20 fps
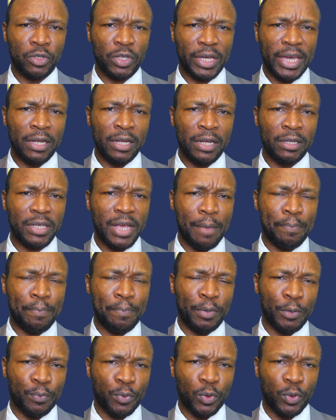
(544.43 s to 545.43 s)
against our
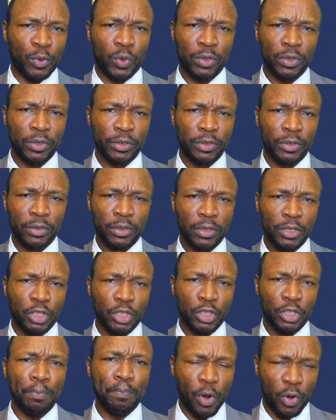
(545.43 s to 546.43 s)
people
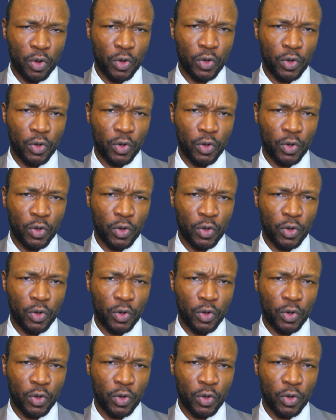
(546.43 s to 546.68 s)
to book.